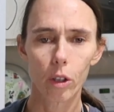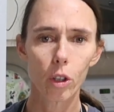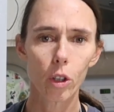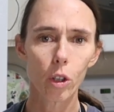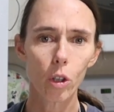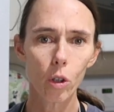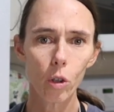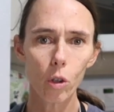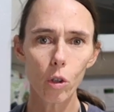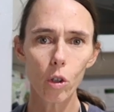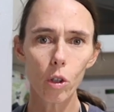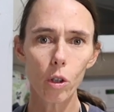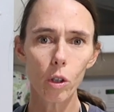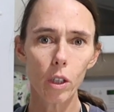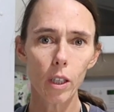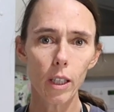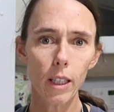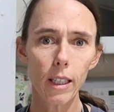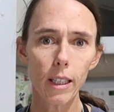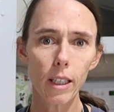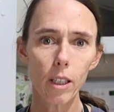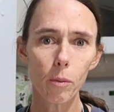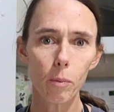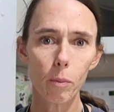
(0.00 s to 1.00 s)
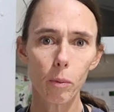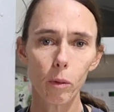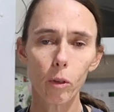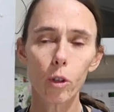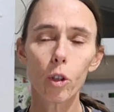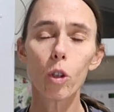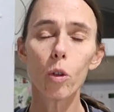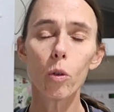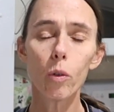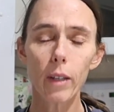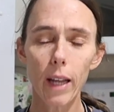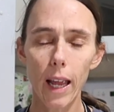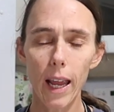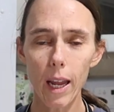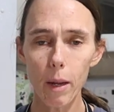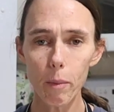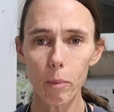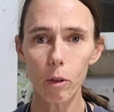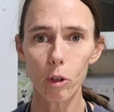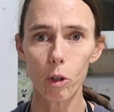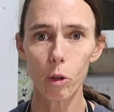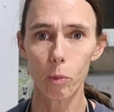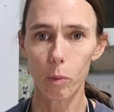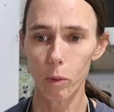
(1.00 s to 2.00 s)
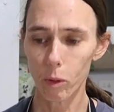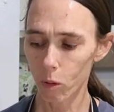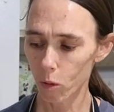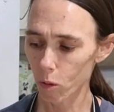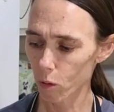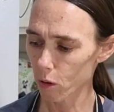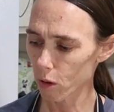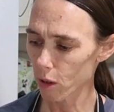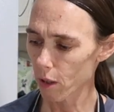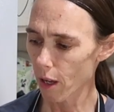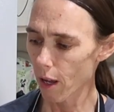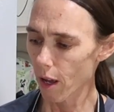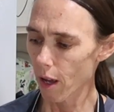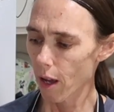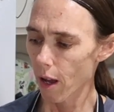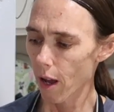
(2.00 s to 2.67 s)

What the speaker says: 2 tablespoons